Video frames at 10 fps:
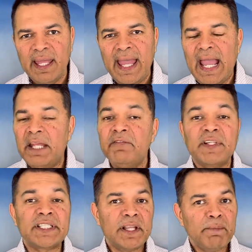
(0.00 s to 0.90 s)
And if there's
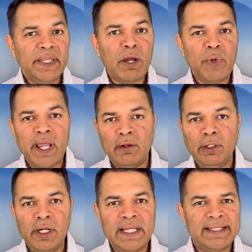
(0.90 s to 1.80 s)
something that we have
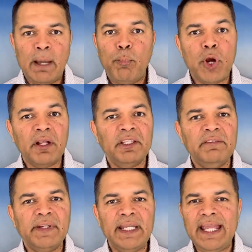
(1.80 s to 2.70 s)
learned is that
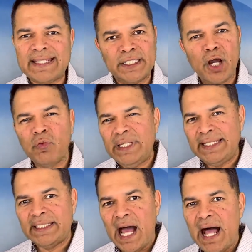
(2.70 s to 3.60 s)
productivity is not really
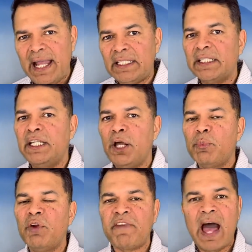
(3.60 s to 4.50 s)
tied to the number
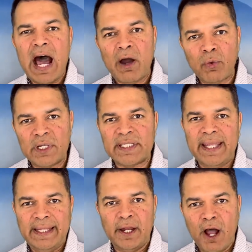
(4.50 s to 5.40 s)
of hours
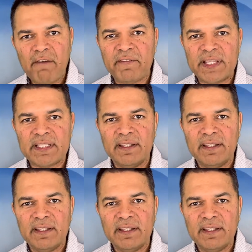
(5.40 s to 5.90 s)
in an office.